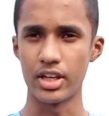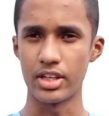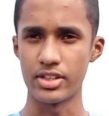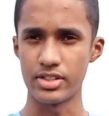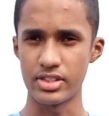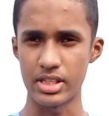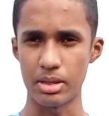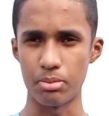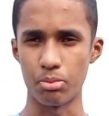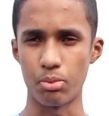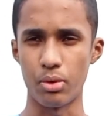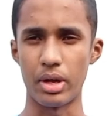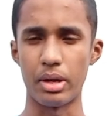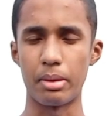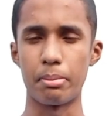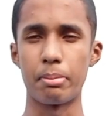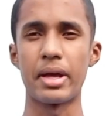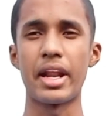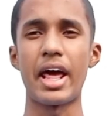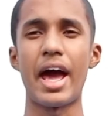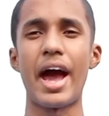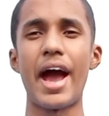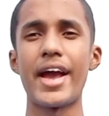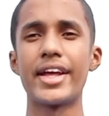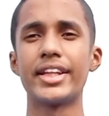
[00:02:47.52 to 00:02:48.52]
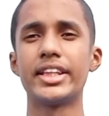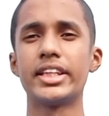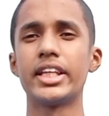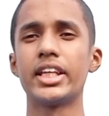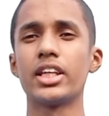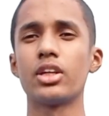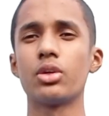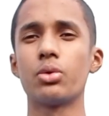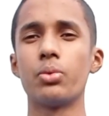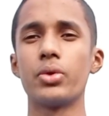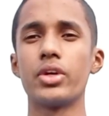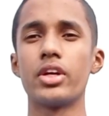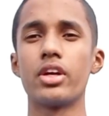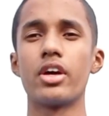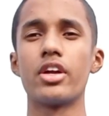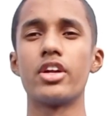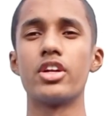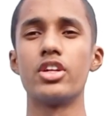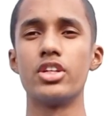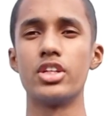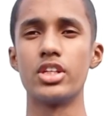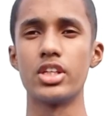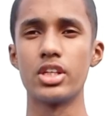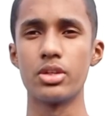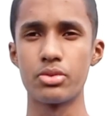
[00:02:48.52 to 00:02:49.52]
someone. But I think we are
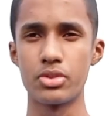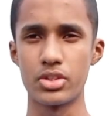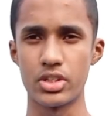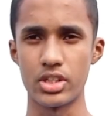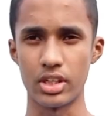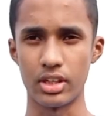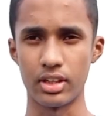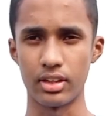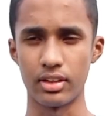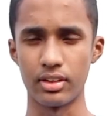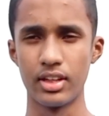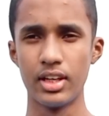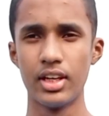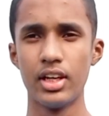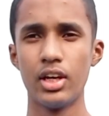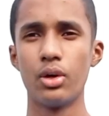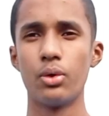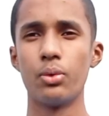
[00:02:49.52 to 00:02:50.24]
neutral.